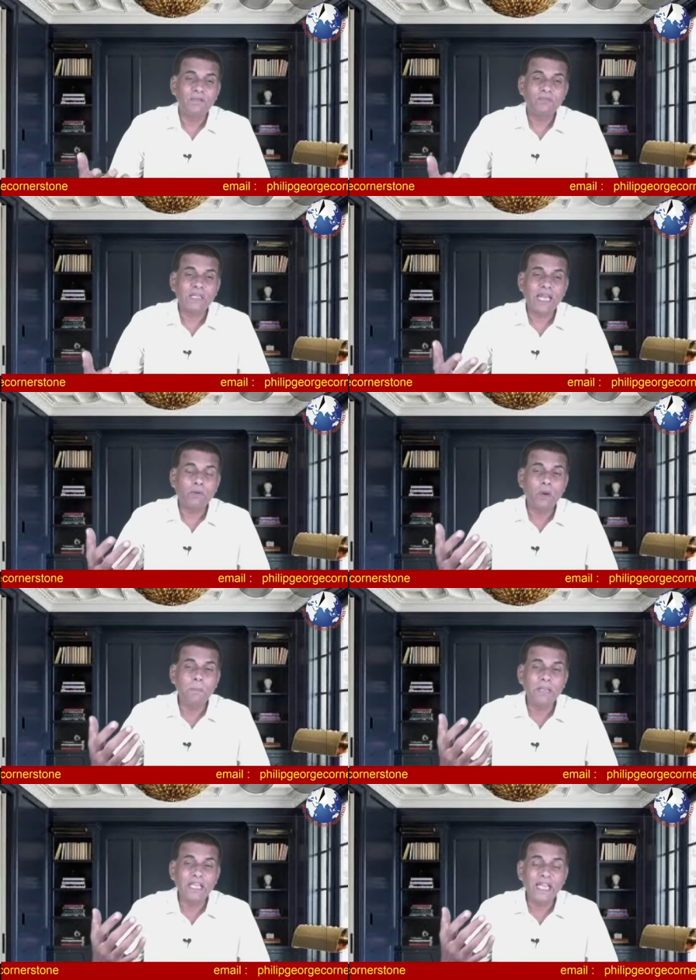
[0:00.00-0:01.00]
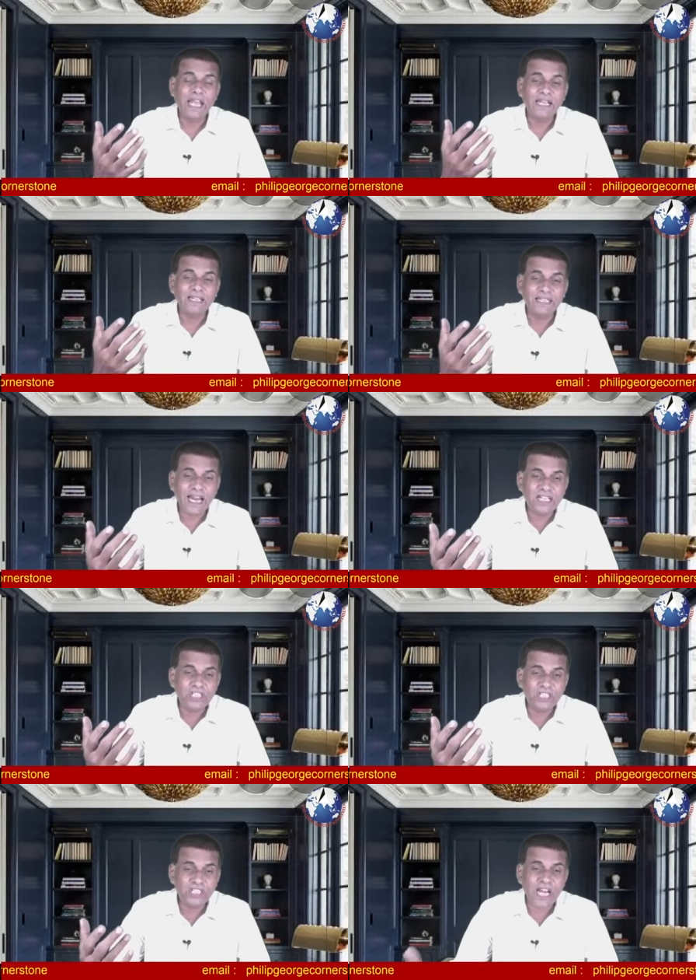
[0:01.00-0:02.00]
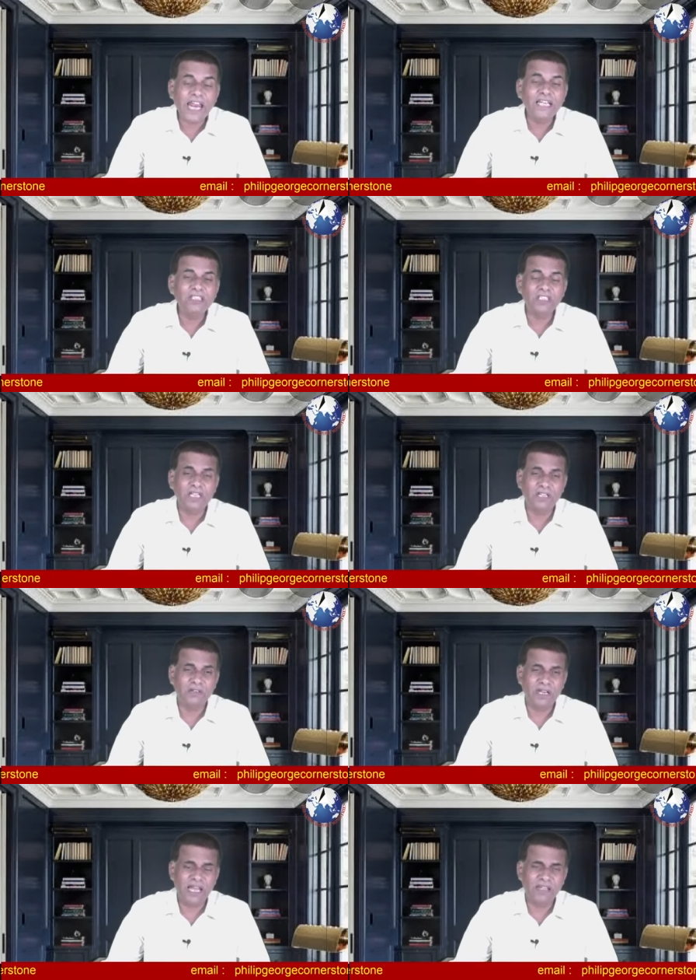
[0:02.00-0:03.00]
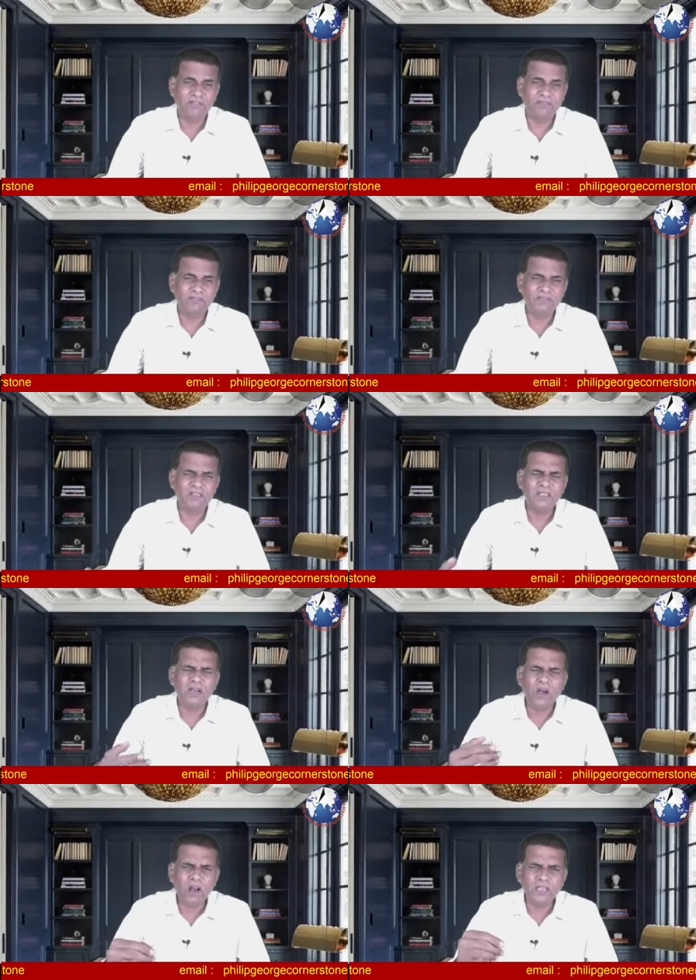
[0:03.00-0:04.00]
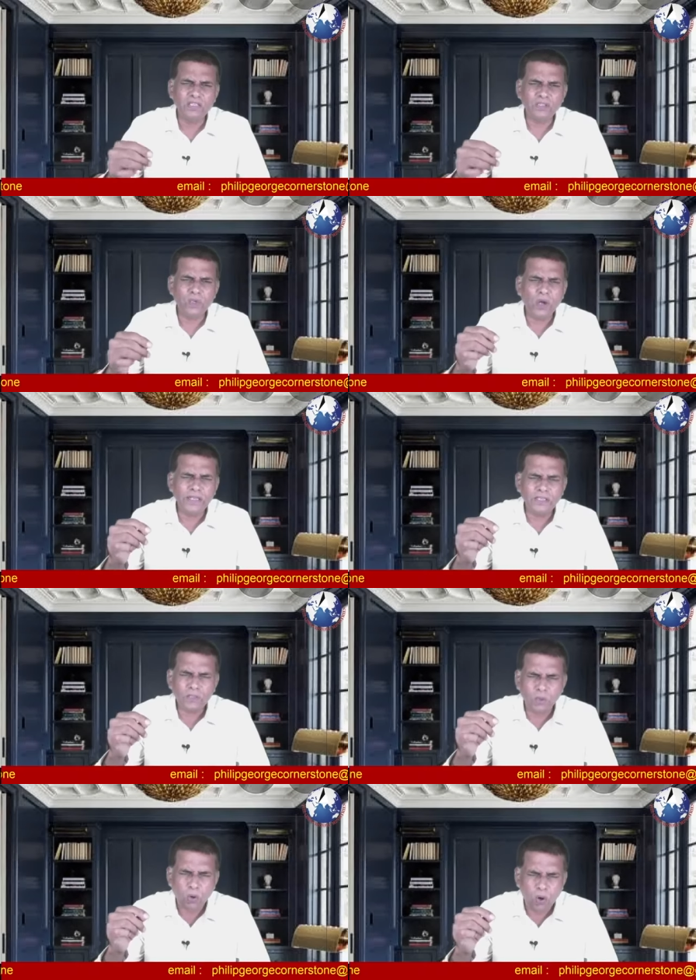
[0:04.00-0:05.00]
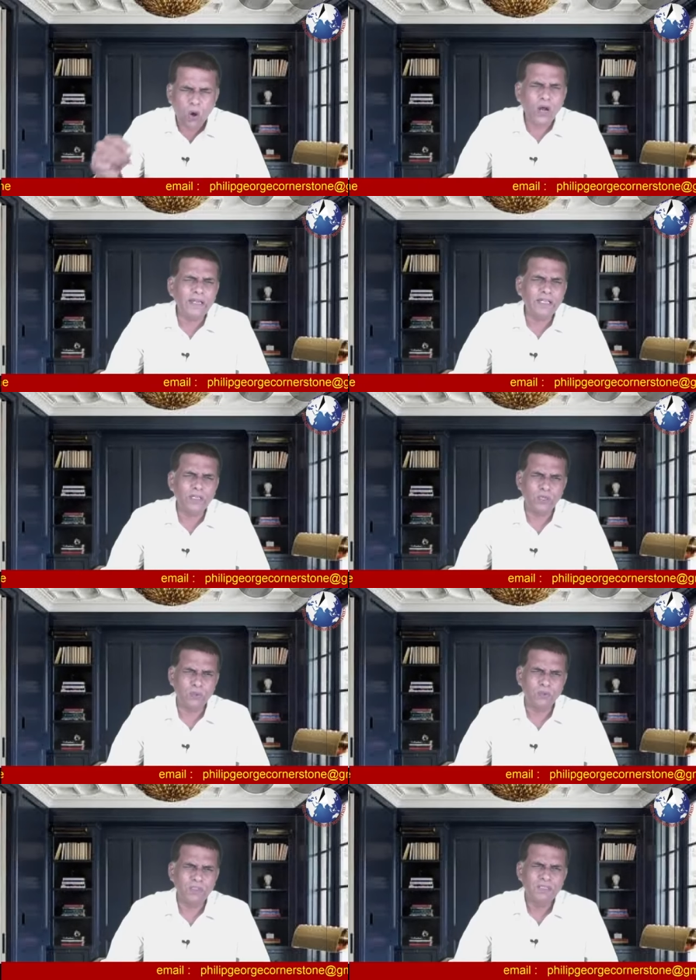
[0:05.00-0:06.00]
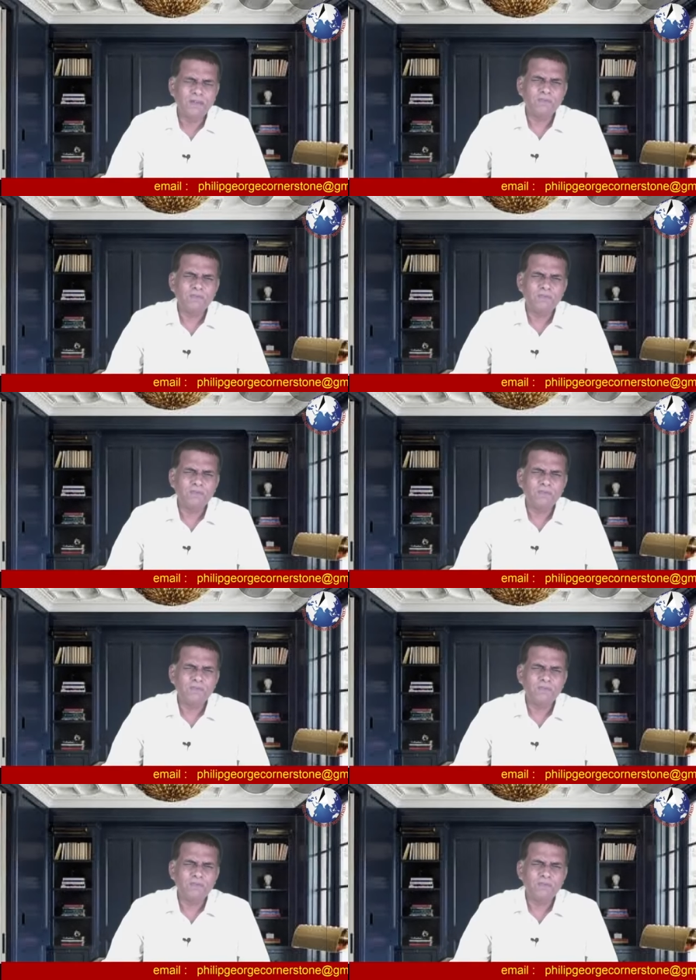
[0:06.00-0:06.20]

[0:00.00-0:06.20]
There will be a great change in your life the Lord is going to honor you.